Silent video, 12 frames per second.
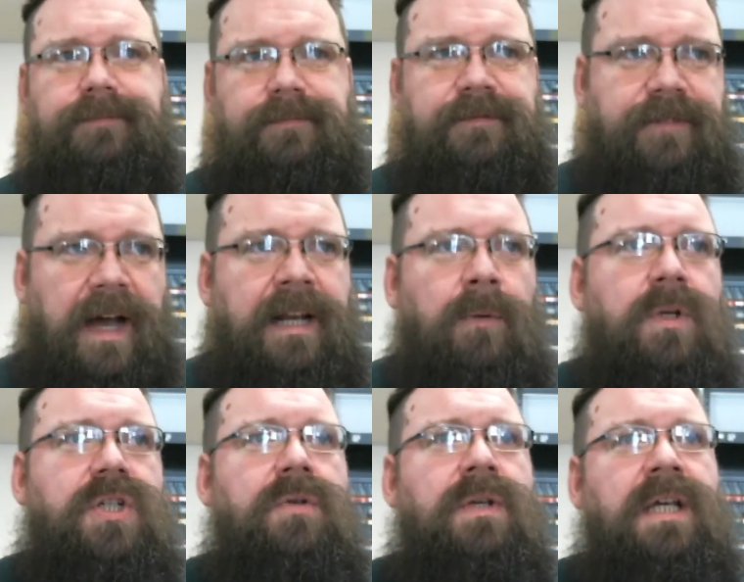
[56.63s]
finding
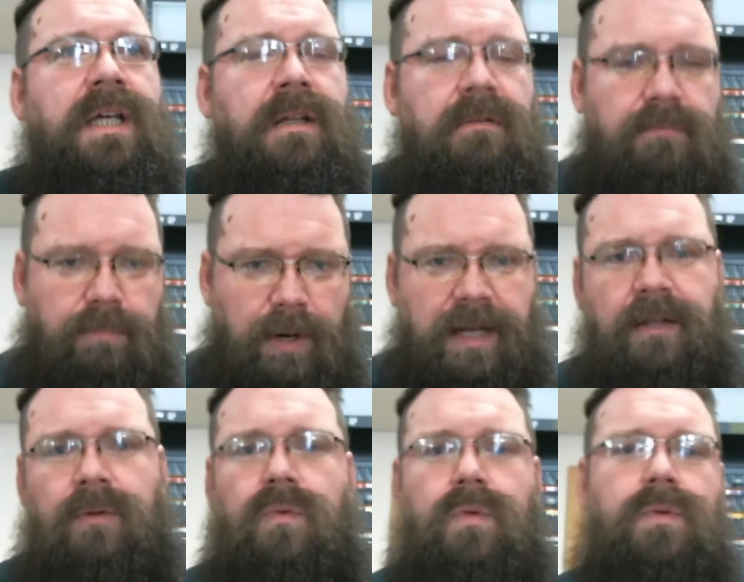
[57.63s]
what you need,
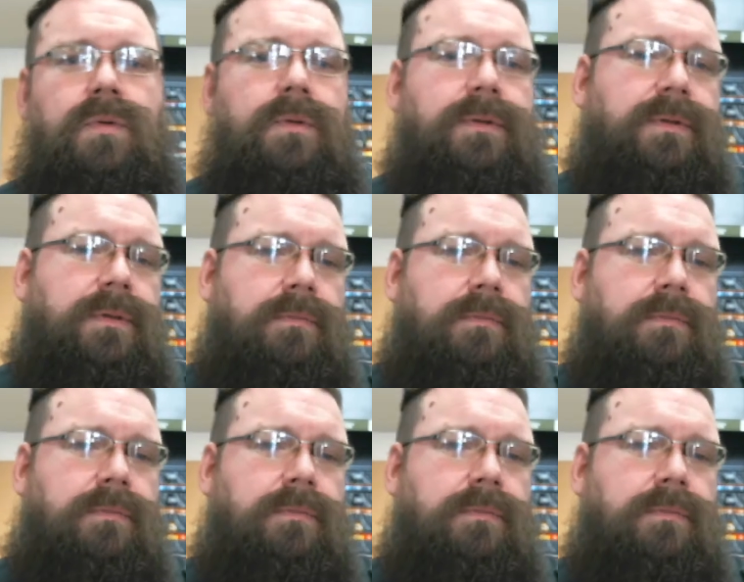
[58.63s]
breaking the rules,